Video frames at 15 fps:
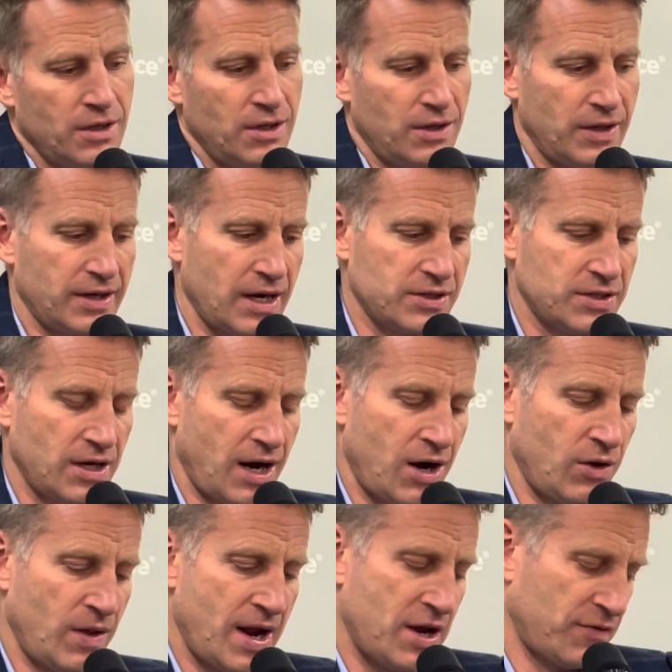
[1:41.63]
Like I said, our
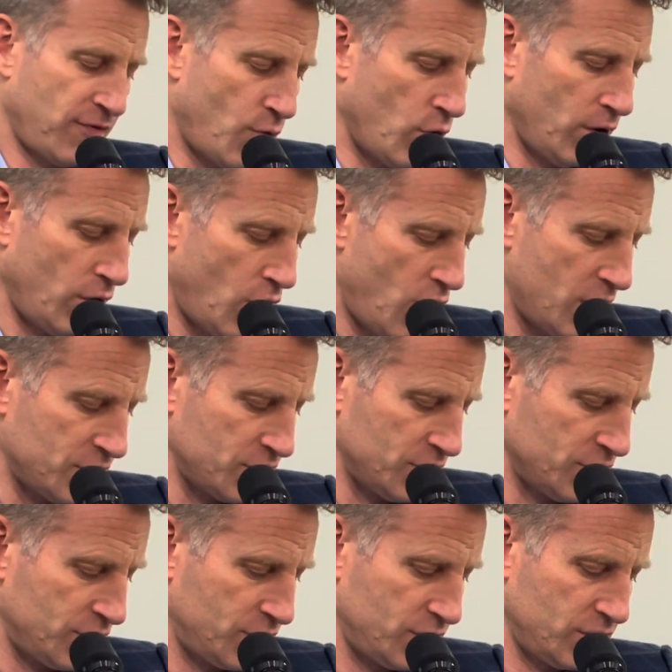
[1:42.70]
last 4
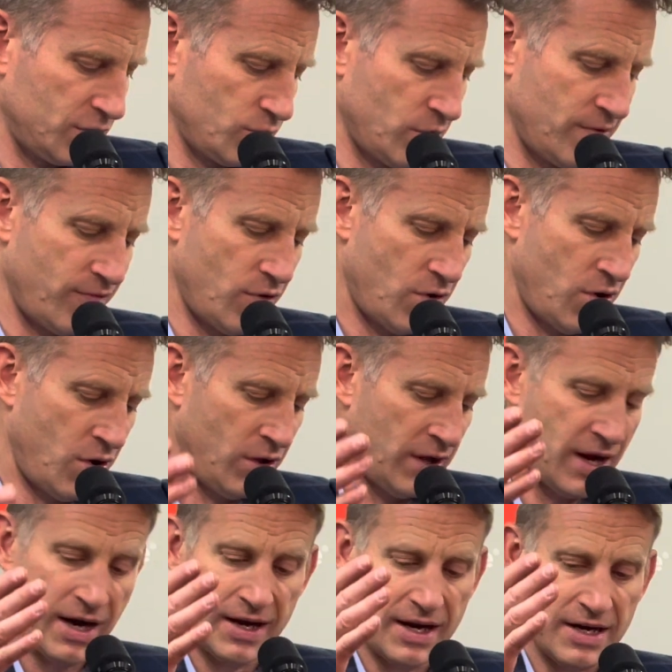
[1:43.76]
losses, we've all had
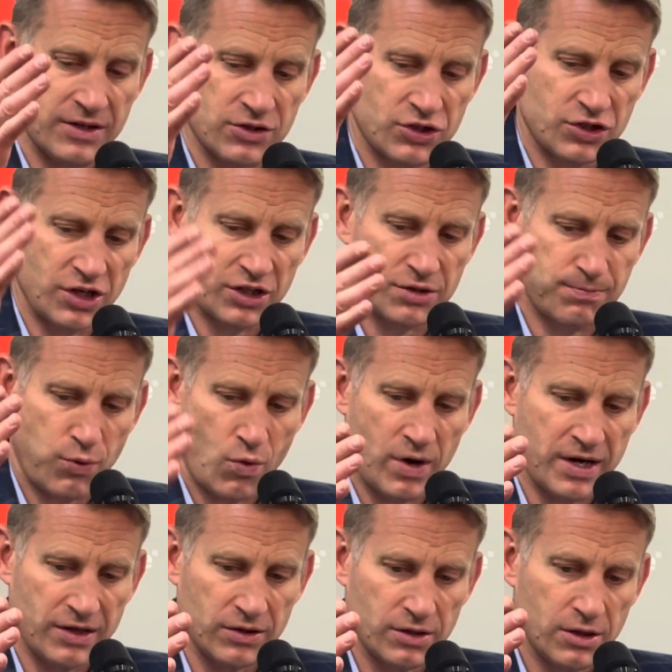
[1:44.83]
a
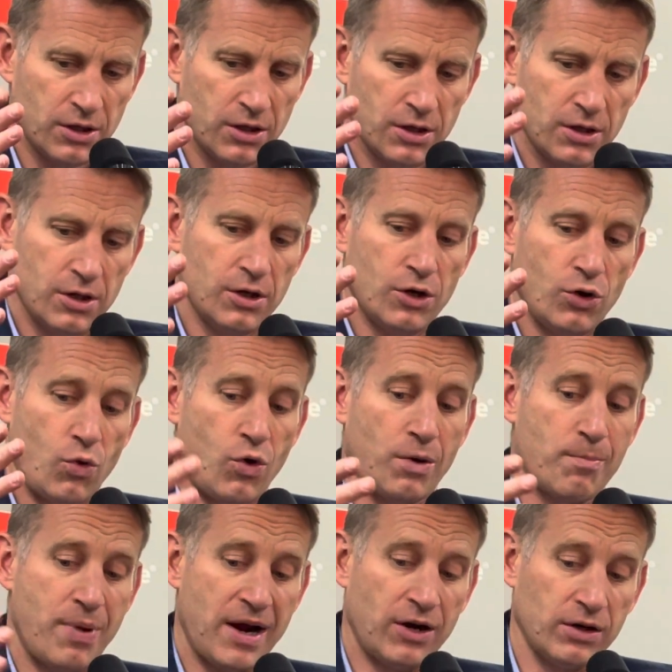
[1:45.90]
6-point or
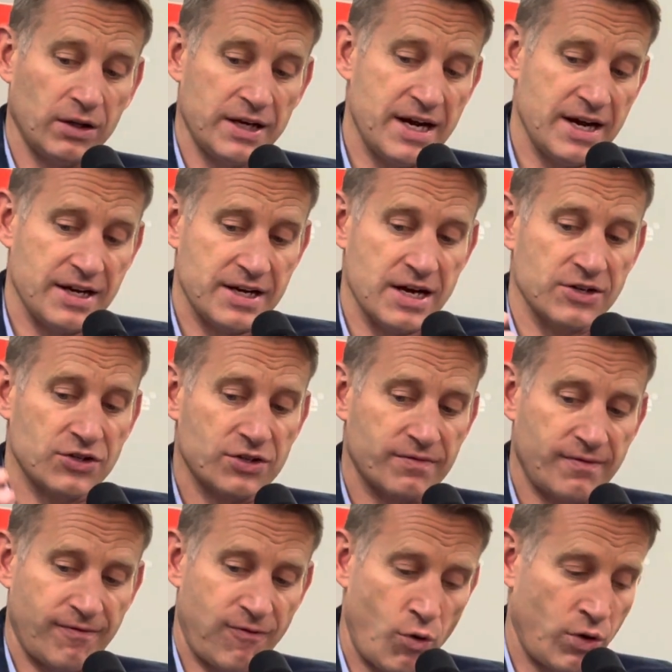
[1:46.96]
better lead against
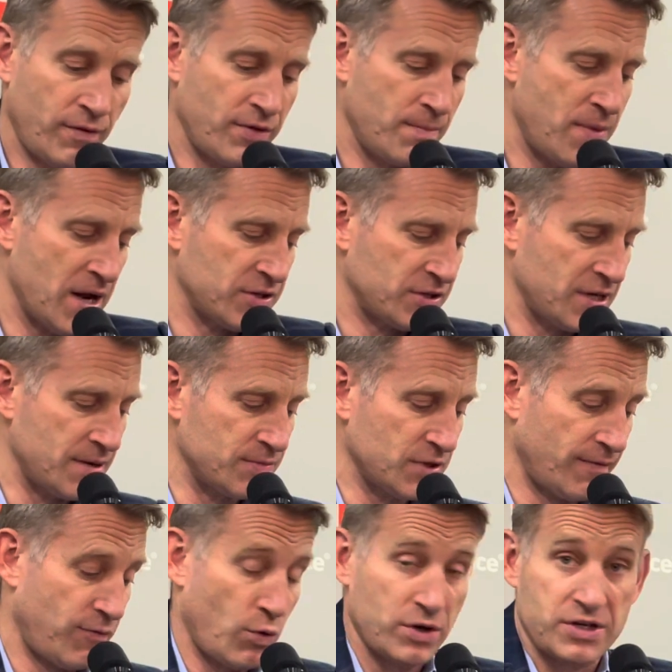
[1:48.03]
4 of the best teams and
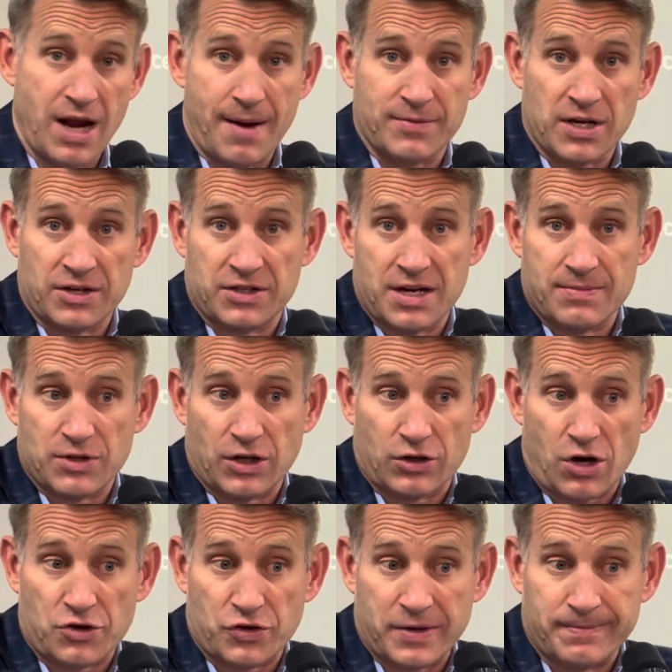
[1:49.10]
4 top 10 teams in the
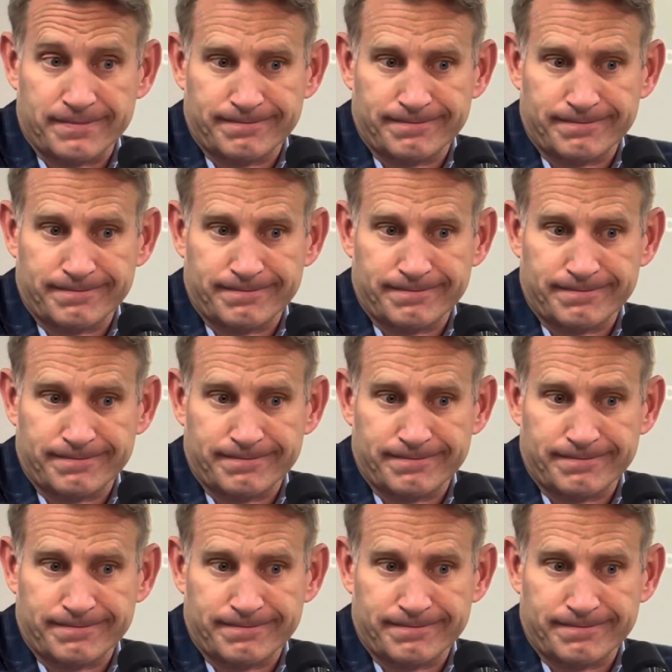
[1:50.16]
country.